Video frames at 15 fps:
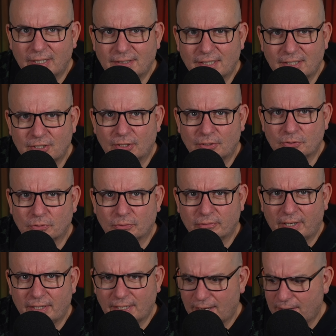edition is
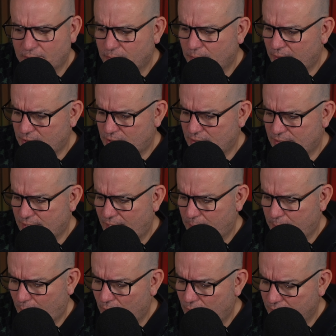already out, which is their
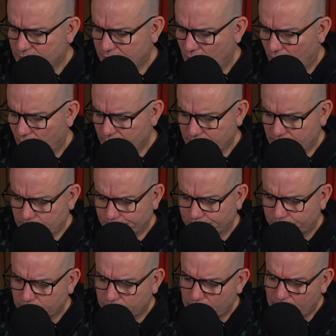buyer's guide.
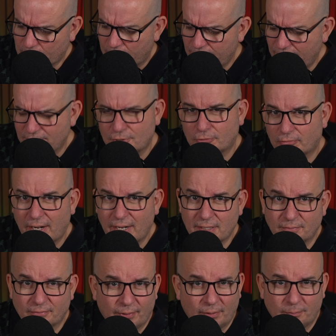And that's
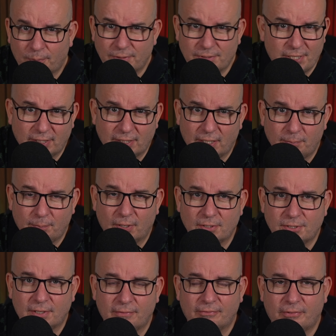great, particularly
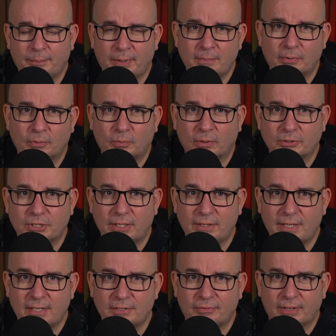pertinent for people
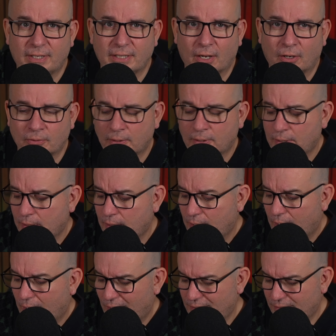watching this video.
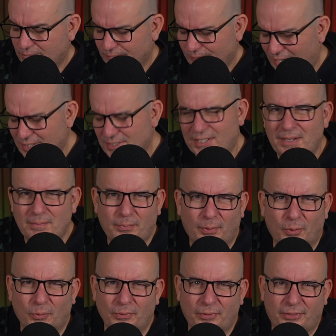And that's the
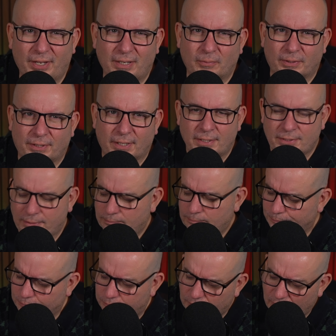important thing with this.
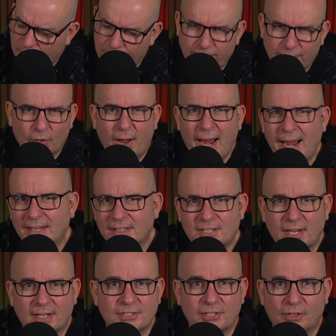You've got
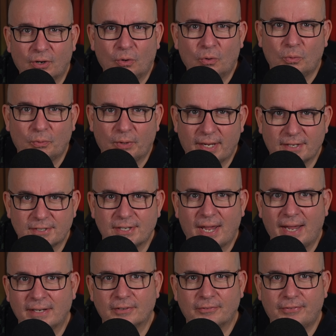access to all this
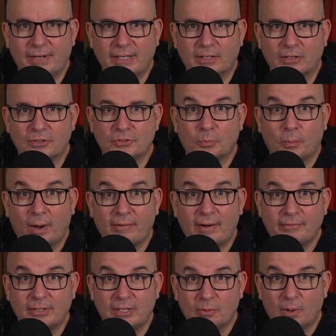at your fingers
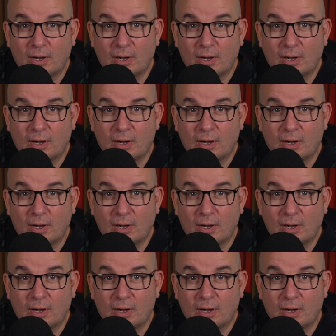wherever you